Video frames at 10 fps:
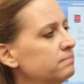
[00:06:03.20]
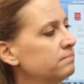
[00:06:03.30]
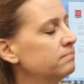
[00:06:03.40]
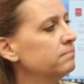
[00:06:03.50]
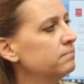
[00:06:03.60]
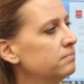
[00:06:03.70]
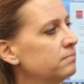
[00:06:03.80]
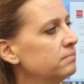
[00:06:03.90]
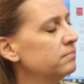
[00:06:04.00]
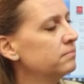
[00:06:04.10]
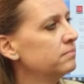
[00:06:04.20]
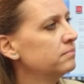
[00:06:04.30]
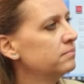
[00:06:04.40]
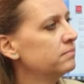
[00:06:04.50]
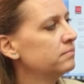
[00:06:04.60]

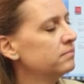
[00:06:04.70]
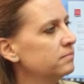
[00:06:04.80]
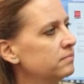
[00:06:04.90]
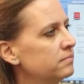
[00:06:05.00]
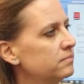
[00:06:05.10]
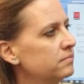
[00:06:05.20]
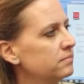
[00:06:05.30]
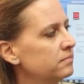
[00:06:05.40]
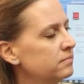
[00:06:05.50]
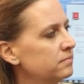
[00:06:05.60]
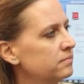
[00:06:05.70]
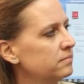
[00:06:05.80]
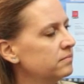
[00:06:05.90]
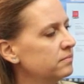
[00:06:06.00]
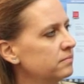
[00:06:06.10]

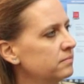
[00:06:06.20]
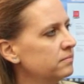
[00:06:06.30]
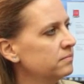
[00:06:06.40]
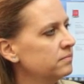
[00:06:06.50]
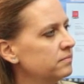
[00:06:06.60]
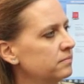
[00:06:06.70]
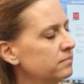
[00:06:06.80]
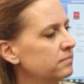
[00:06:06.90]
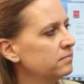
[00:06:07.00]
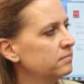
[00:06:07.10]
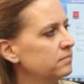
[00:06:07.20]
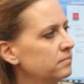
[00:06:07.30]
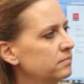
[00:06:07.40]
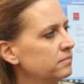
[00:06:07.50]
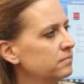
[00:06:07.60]

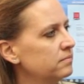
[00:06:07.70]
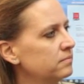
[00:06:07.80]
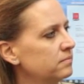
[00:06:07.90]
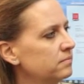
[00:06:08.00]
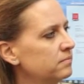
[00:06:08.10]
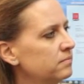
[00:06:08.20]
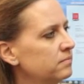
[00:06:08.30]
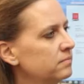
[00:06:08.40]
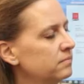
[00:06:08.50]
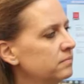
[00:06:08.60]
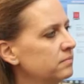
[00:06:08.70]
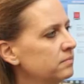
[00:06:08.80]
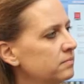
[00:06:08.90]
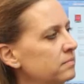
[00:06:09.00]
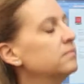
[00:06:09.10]

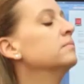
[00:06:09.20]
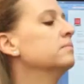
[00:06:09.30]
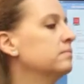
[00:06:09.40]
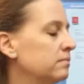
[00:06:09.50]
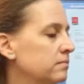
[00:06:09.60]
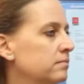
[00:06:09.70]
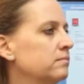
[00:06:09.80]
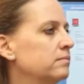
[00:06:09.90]
The person shown says nothing.